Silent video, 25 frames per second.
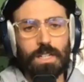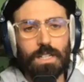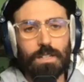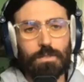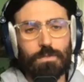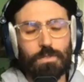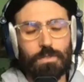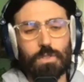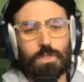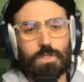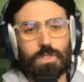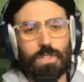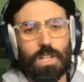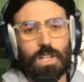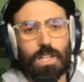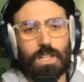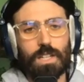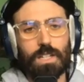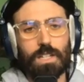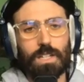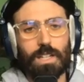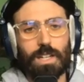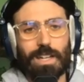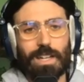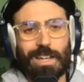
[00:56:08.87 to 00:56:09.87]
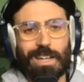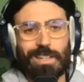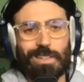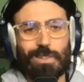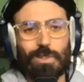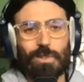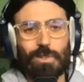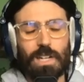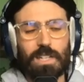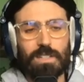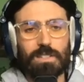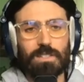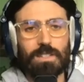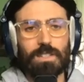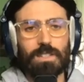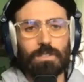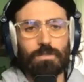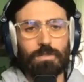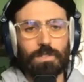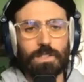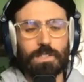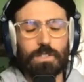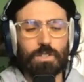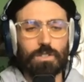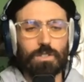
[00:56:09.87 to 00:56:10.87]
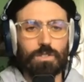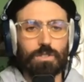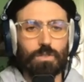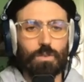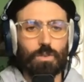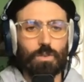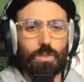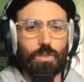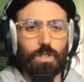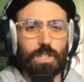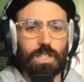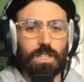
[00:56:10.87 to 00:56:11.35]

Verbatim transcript: If you're saying, hey, you guys need a feature store,